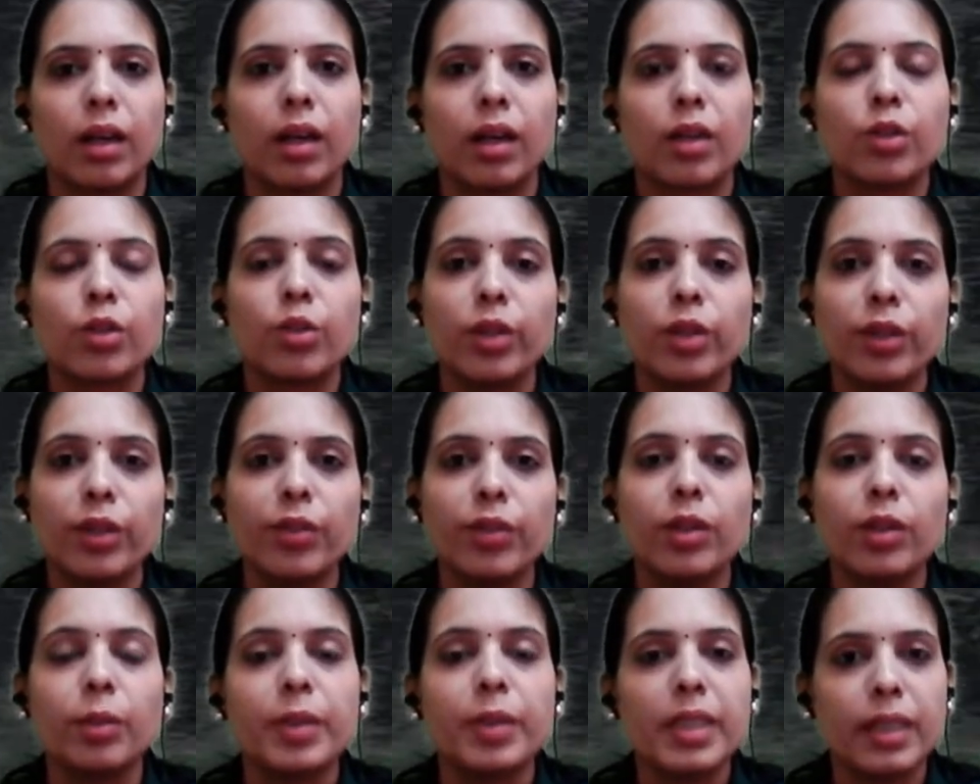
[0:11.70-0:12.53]
Today
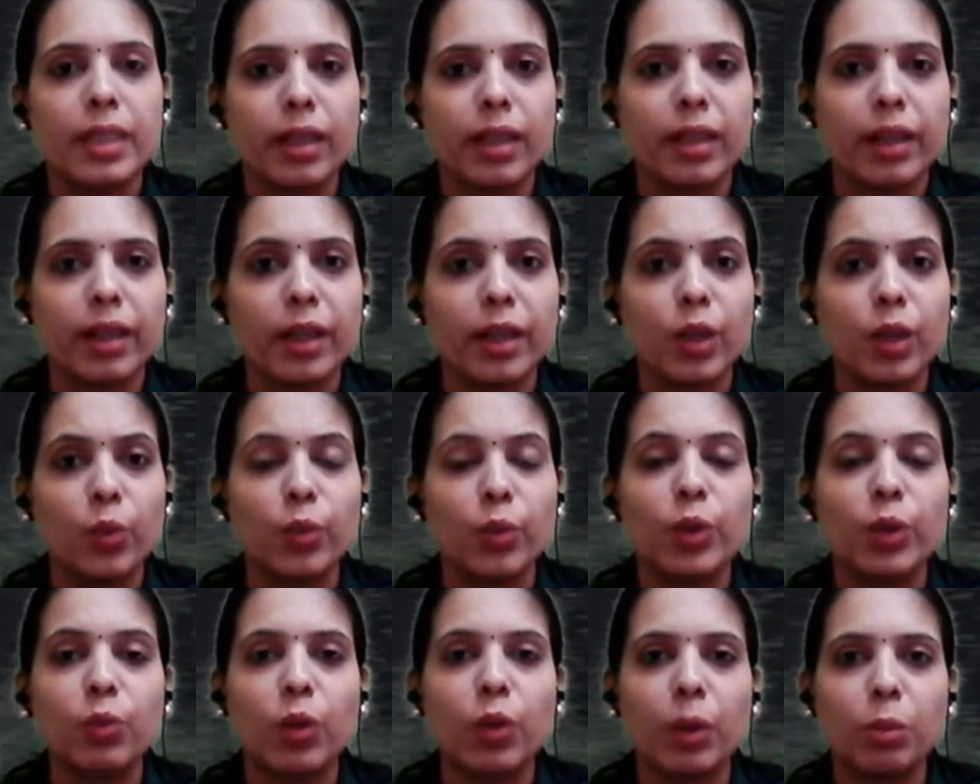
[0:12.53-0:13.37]
we'll be starting
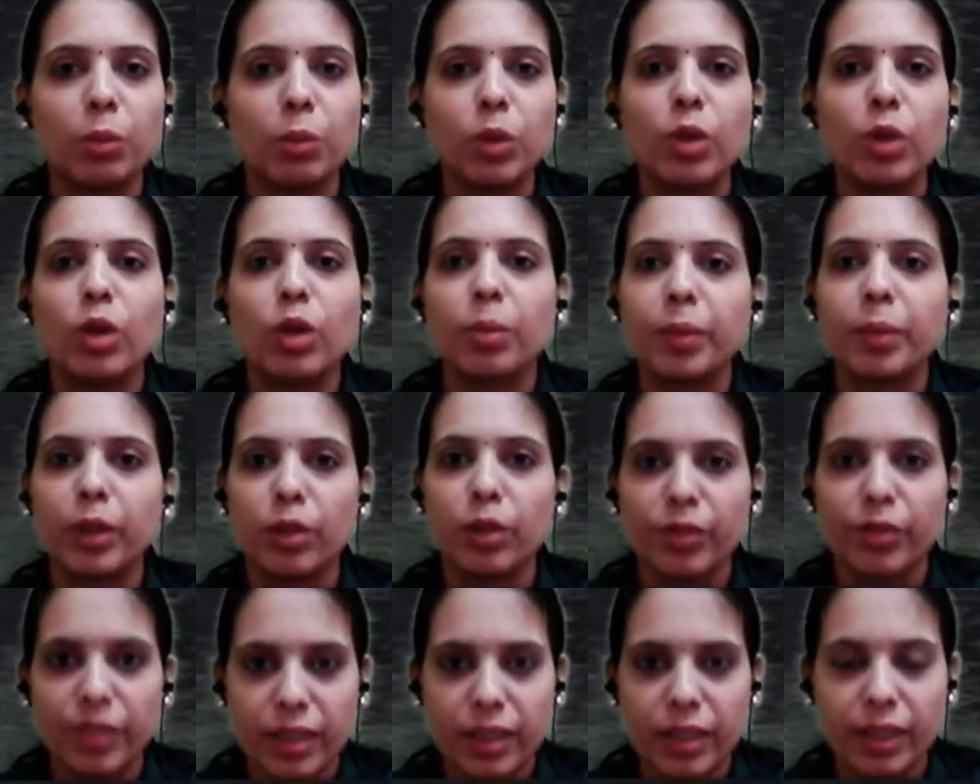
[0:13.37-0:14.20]
with one more topic
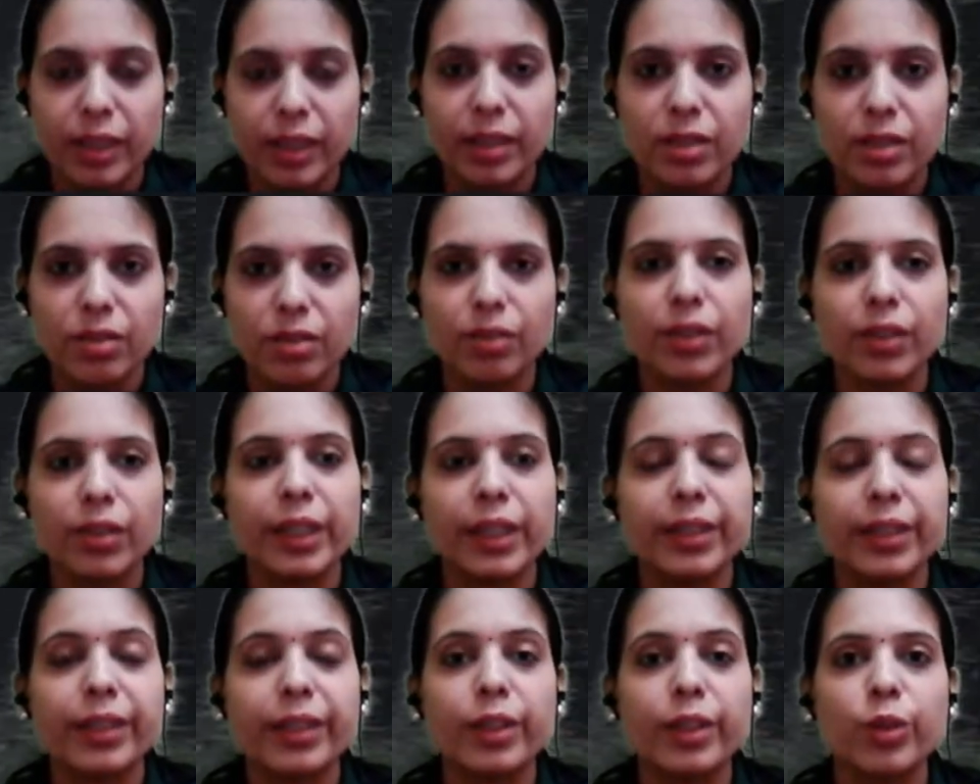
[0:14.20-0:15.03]
of science
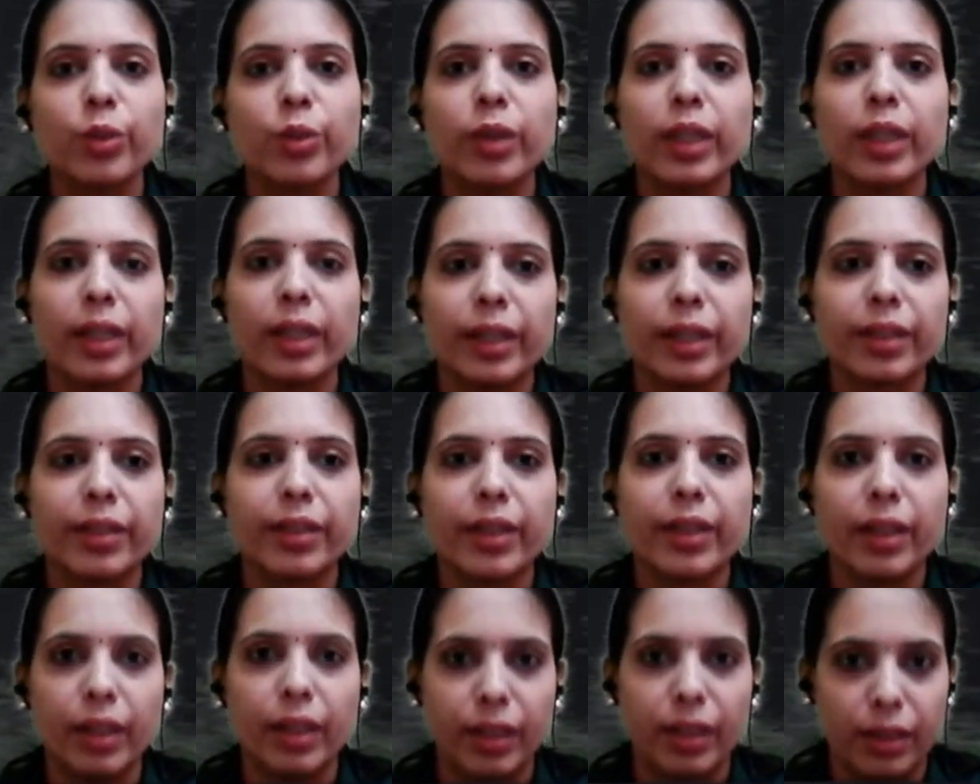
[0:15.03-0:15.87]
related to
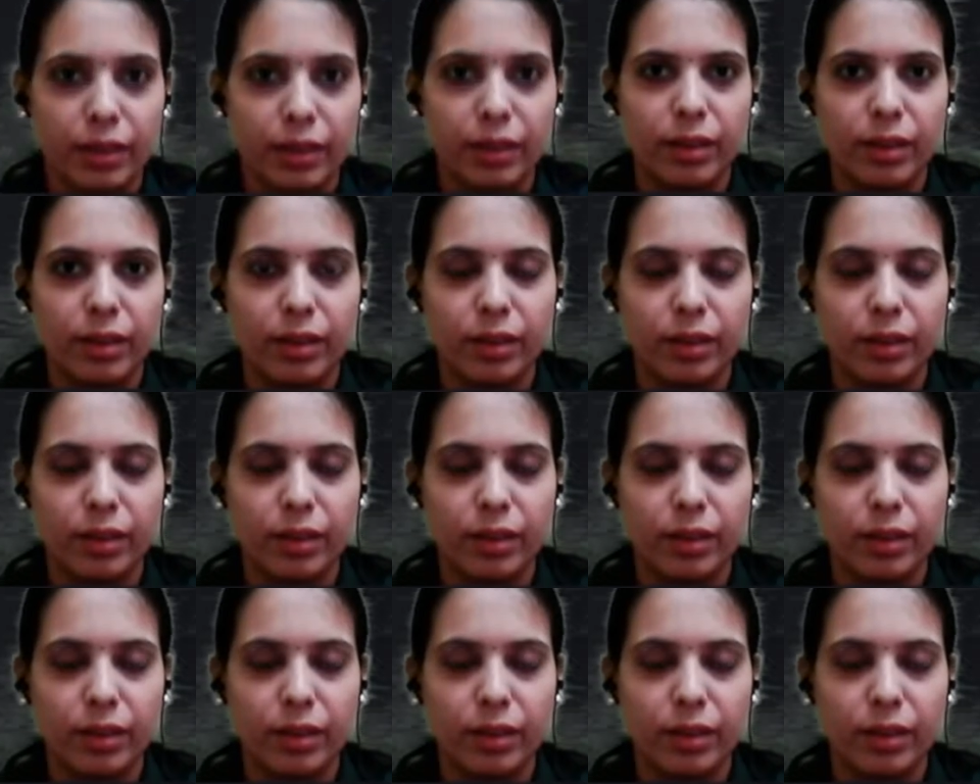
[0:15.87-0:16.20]
electric current.